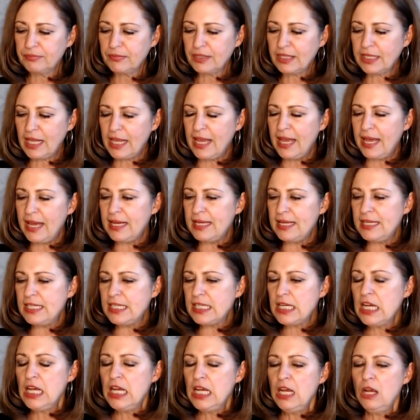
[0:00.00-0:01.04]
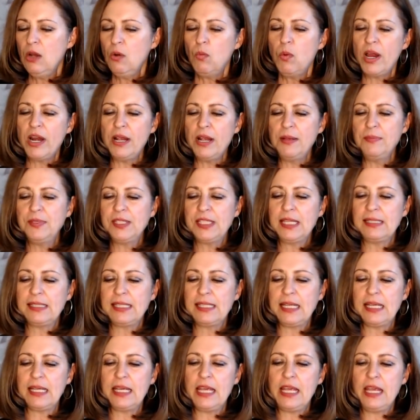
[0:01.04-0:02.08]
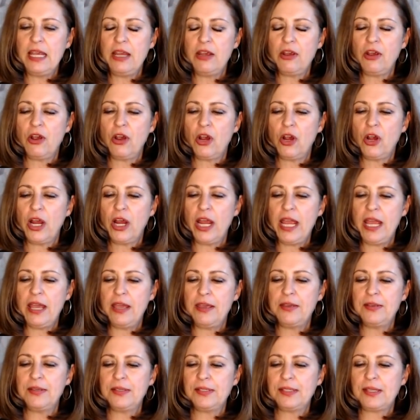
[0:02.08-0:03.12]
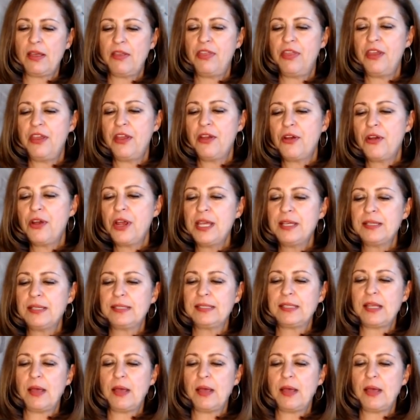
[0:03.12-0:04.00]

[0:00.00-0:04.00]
And what I'm sensing here is there is some